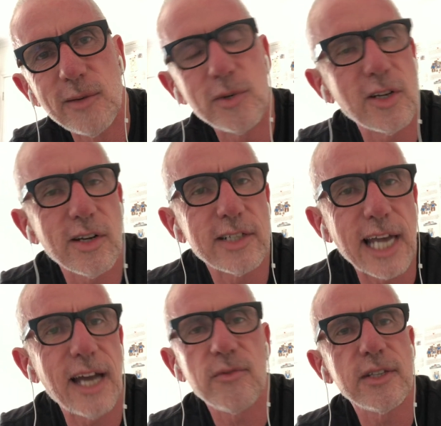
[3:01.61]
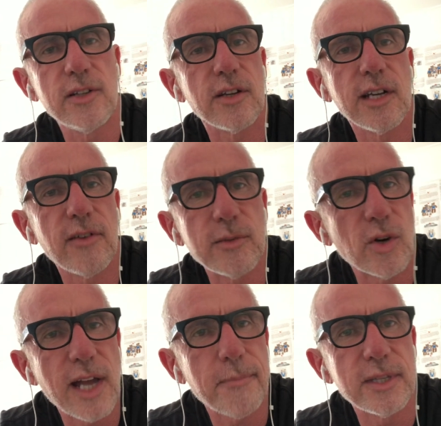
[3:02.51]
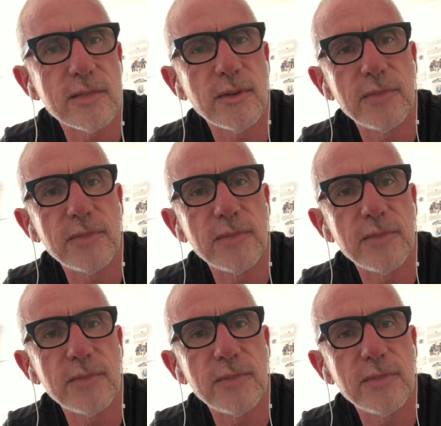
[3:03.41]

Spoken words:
We're not okay with not knowing what happens when